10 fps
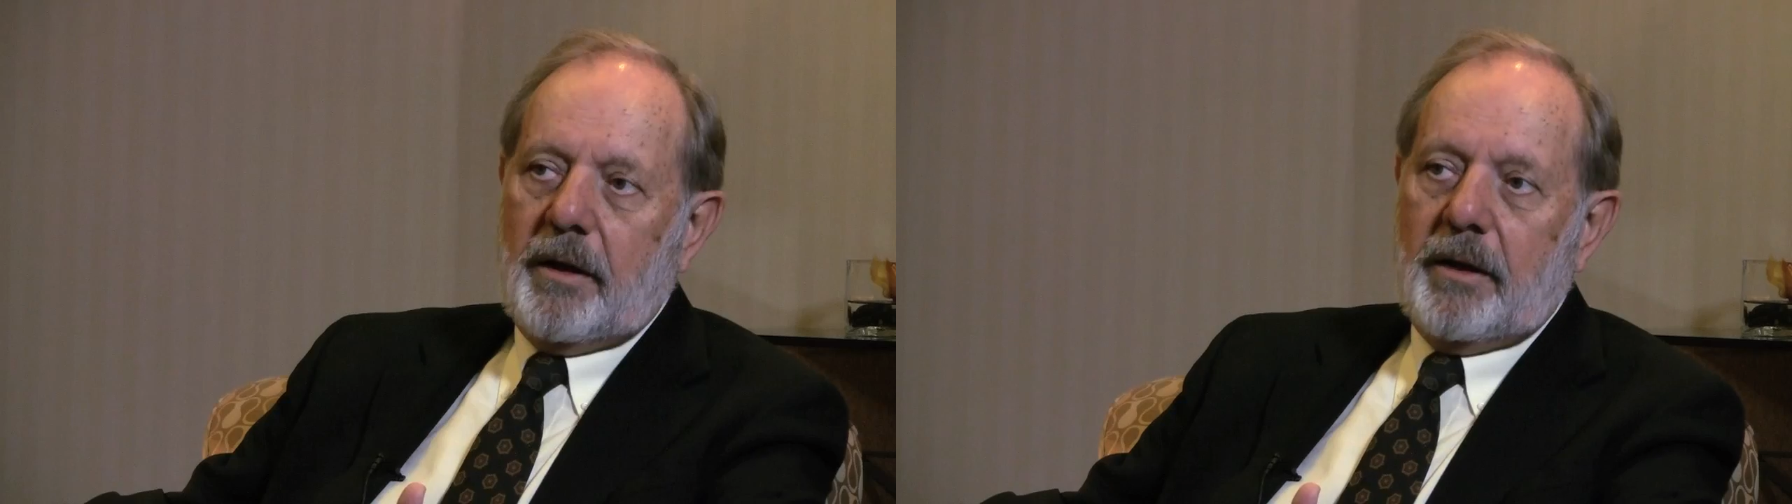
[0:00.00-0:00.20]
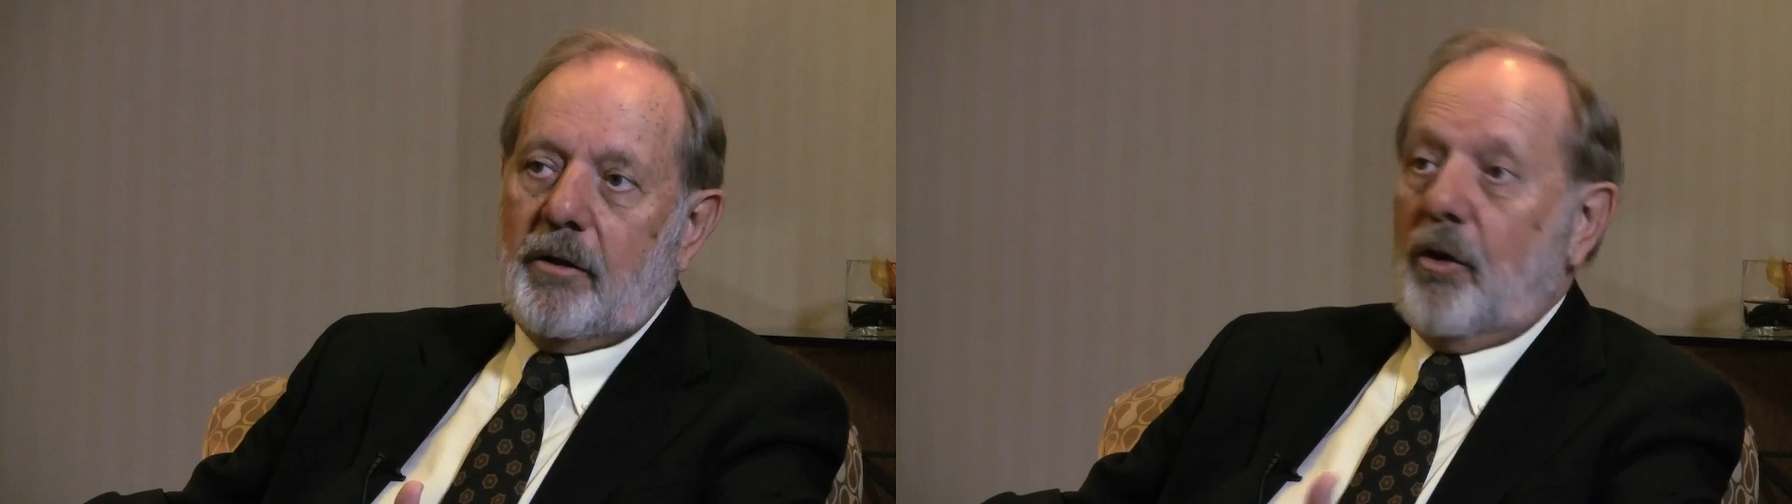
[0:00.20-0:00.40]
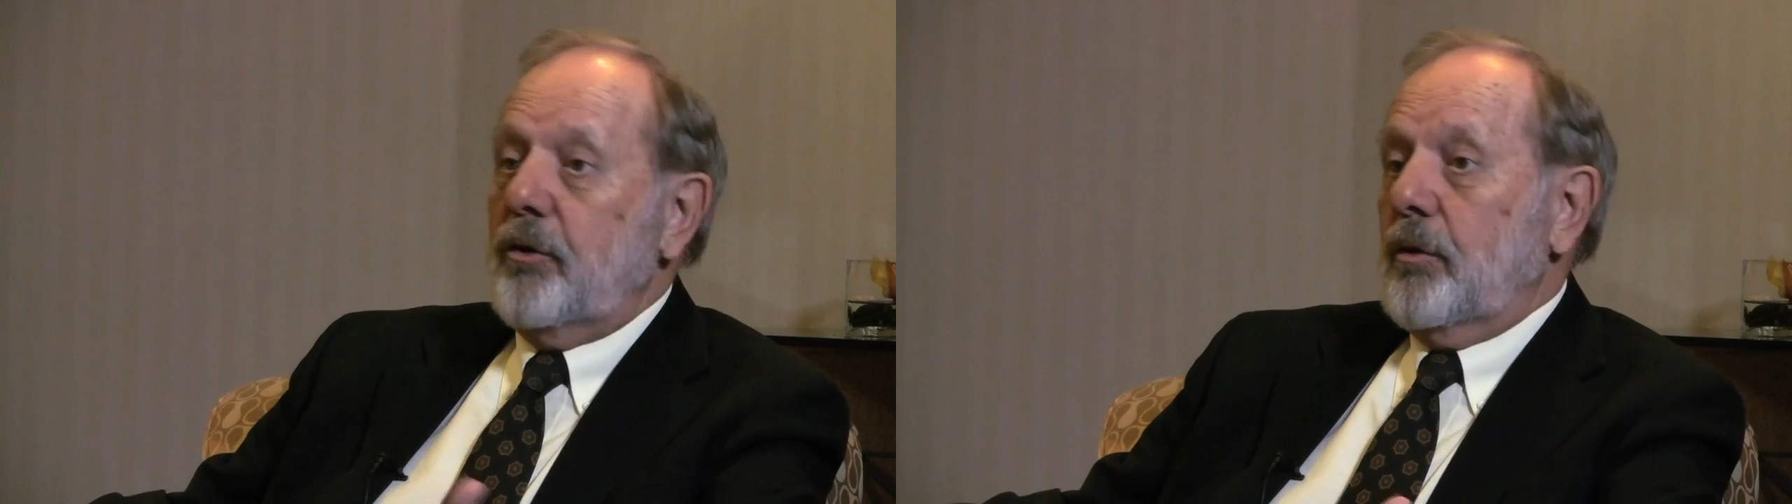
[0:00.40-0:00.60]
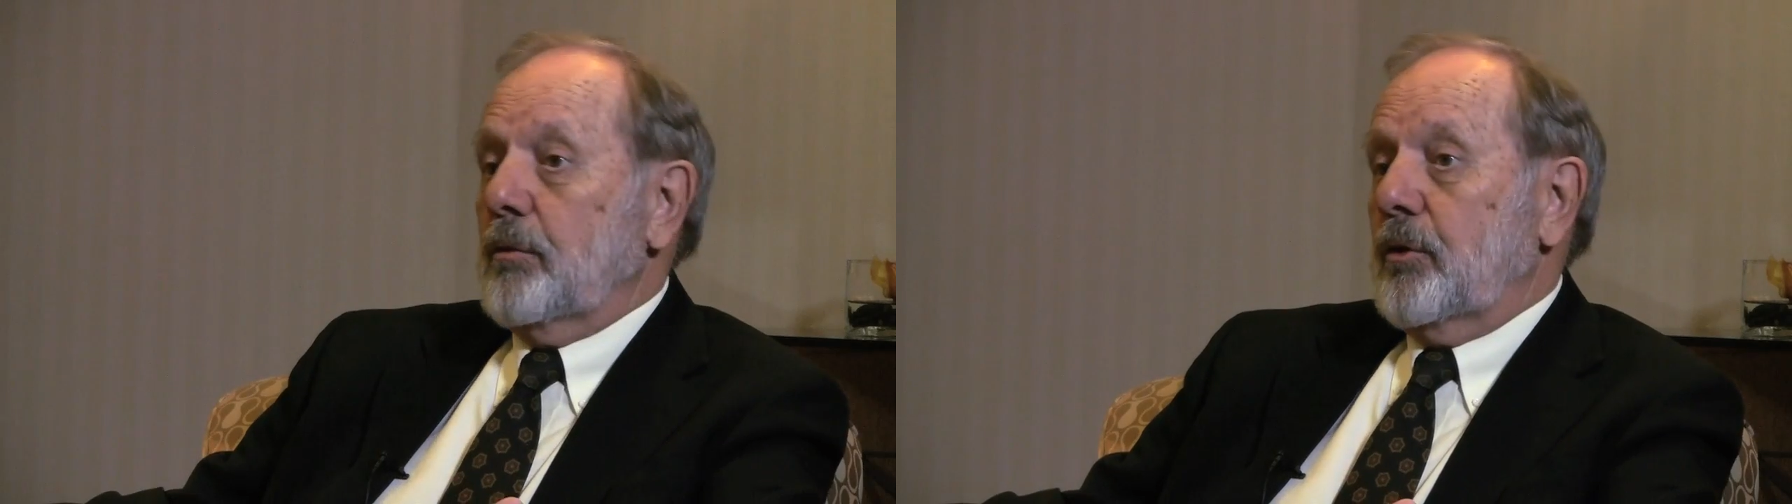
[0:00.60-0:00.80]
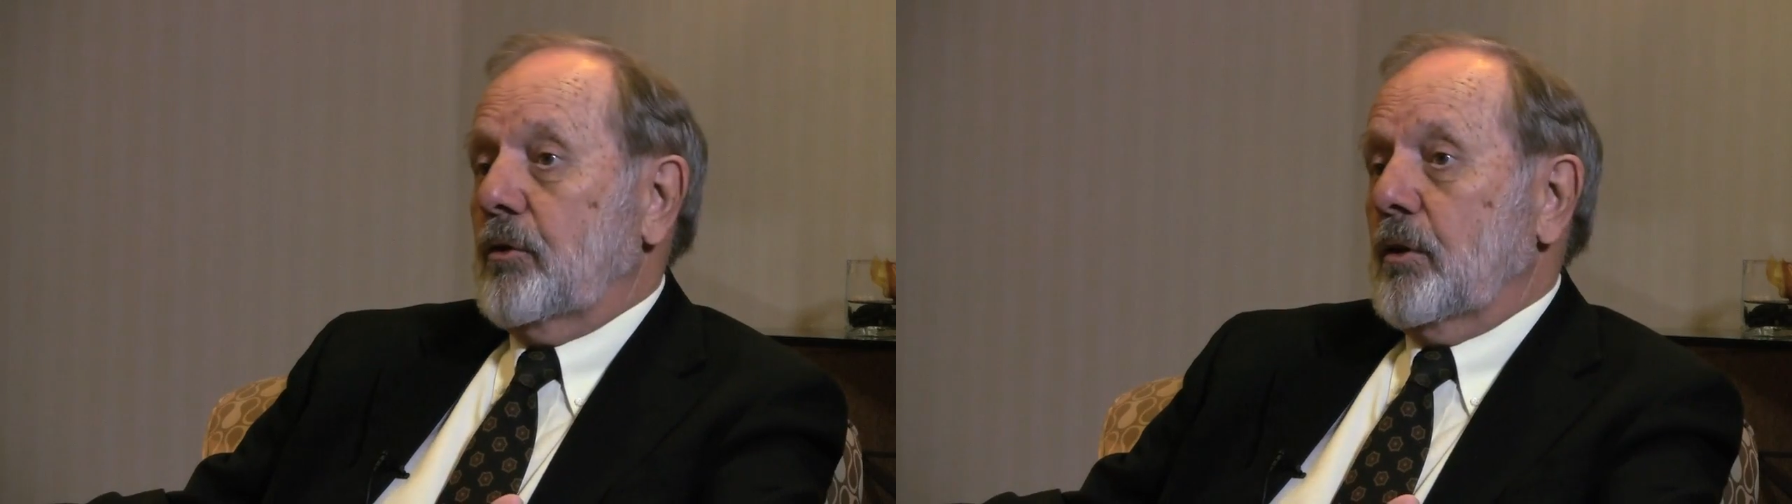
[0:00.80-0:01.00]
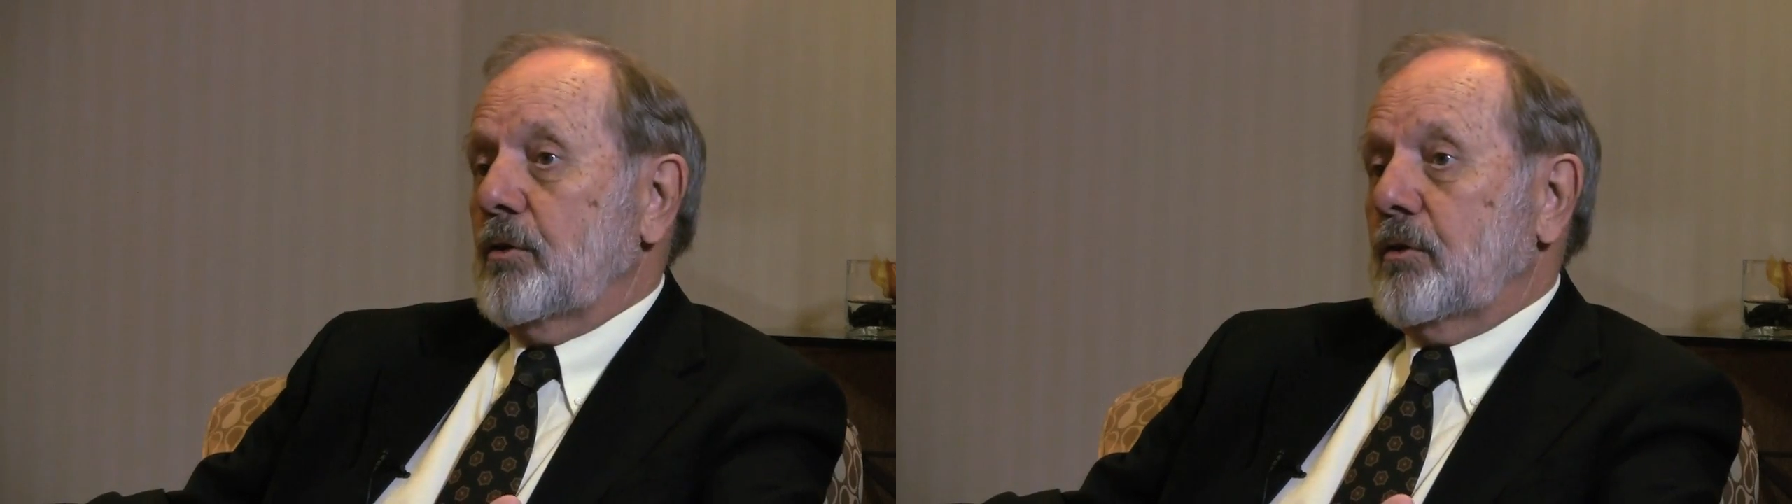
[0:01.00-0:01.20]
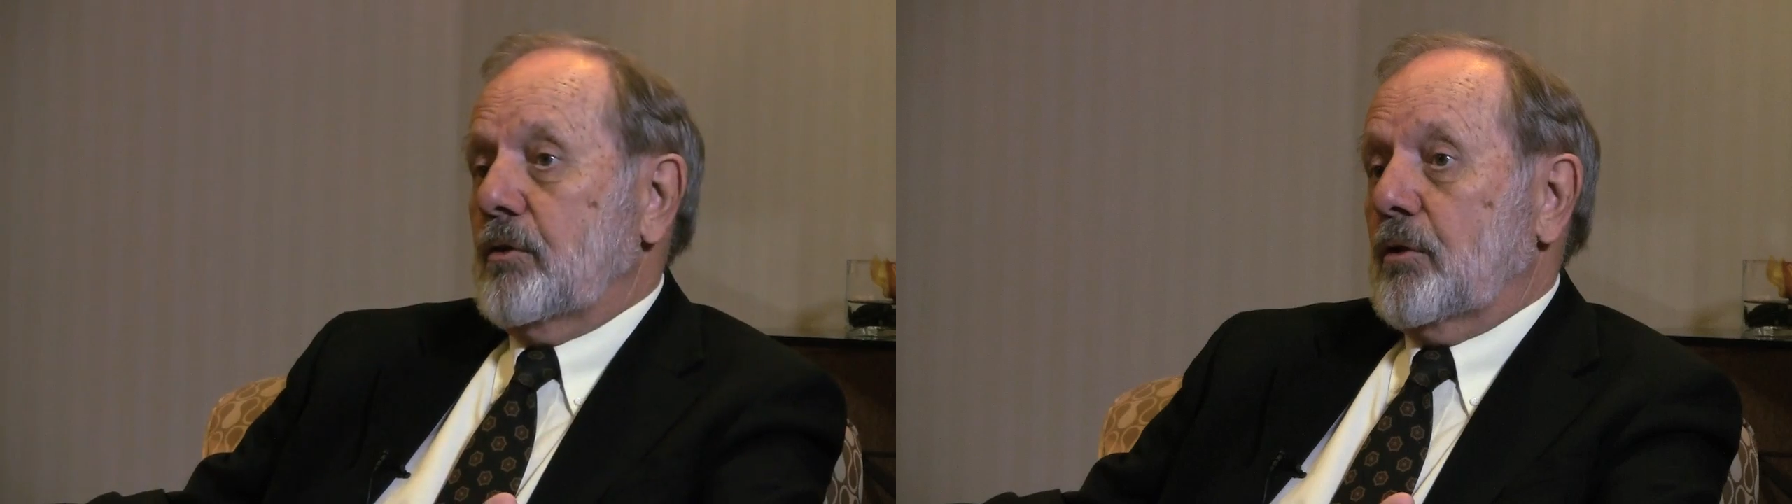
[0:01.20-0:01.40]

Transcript: And also research,